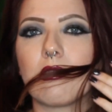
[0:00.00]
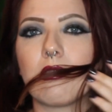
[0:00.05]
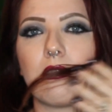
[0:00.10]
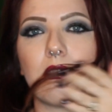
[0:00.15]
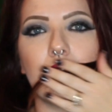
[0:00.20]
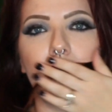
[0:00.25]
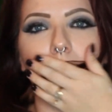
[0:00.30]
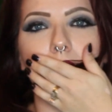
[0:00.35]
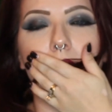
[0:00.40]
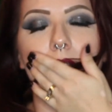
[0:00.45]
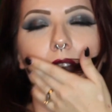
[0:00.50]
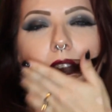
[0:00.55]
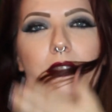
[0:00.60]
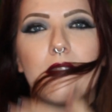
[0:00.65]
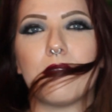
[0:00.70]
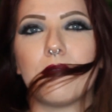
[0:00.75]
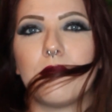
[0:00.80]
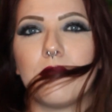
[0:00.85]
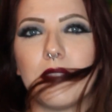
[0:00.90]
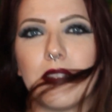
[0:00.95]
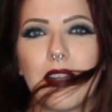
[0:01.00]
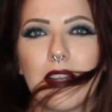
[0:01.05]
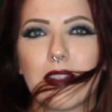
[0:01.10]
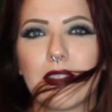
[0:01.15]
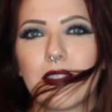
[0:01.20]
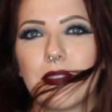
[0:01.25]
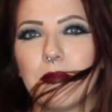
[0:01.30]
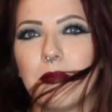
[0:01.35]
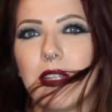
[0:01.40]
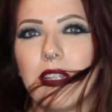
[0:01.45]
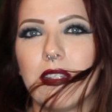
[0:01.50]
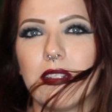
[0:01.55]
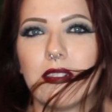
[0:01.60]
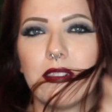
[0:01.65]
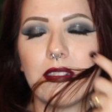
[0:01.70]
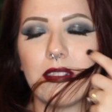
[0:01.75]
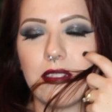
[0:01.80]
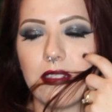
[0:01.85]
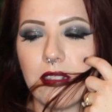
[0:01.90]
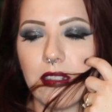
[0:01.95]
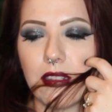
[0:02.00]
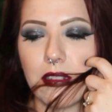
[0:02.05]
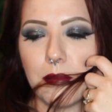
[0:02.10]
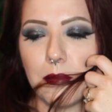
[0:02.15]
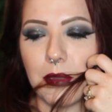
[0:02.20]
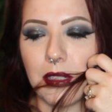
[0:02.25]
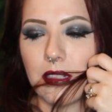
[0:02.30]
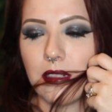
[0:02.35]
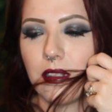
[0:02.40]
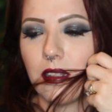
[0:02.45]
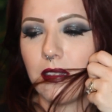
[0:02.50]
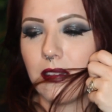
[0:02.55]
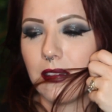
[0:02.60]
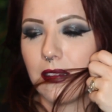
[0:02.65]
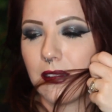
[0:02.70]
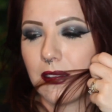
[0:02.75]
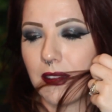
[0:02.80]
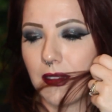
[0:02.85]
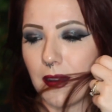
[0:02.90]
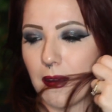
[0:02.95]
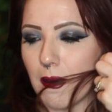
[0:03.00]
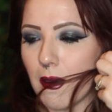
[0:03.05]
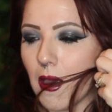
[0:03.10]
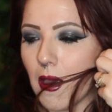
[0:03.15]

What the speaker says: Alright, got some hair stuck in my gloss.